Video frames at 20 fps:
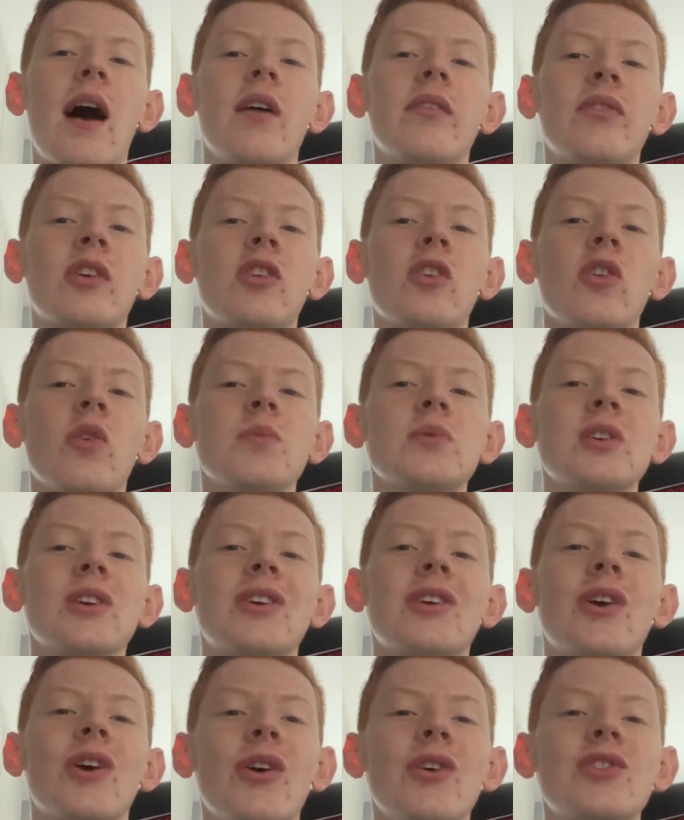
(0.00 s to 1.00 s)
of the club's
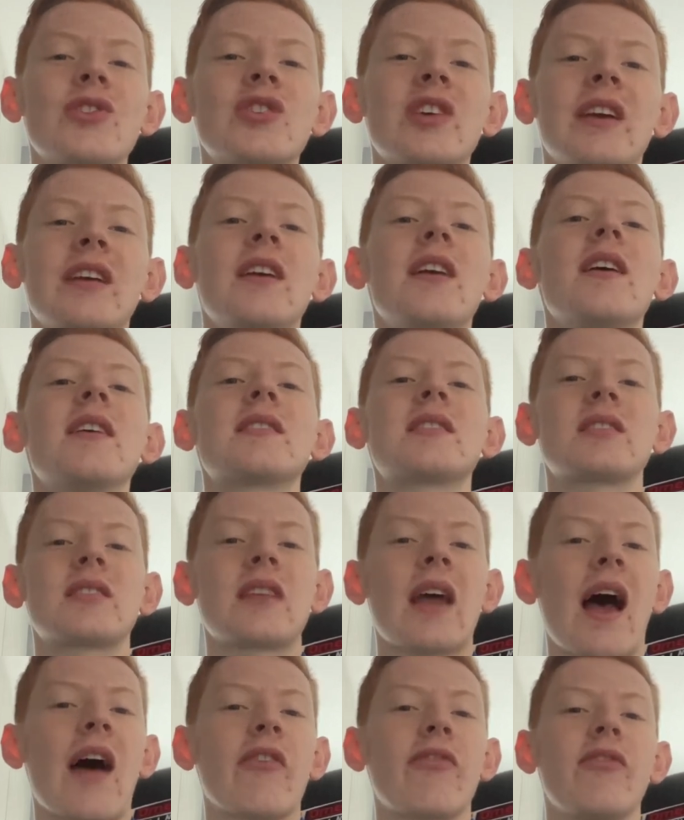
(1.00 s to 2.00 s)
coaching
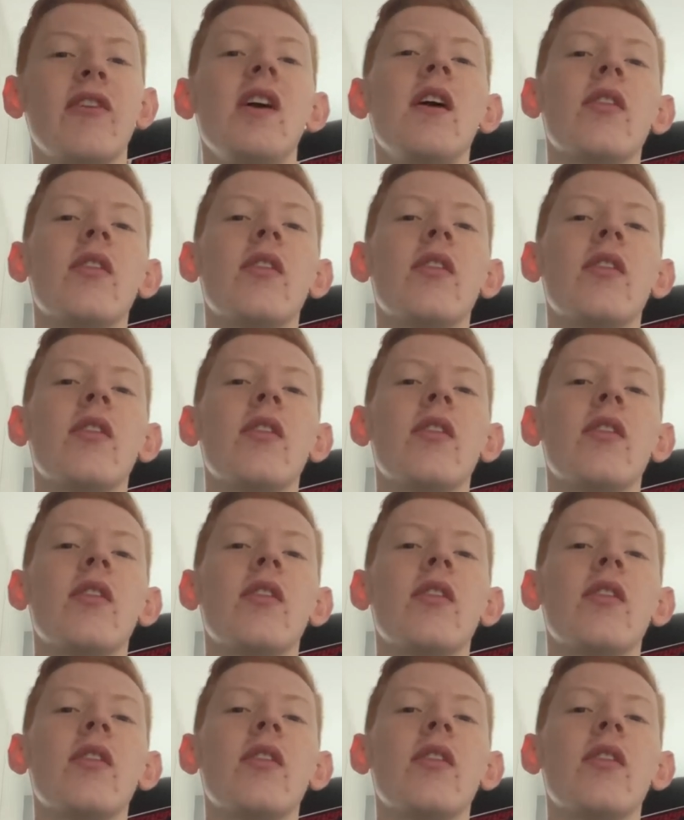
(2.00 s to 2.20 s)
staff.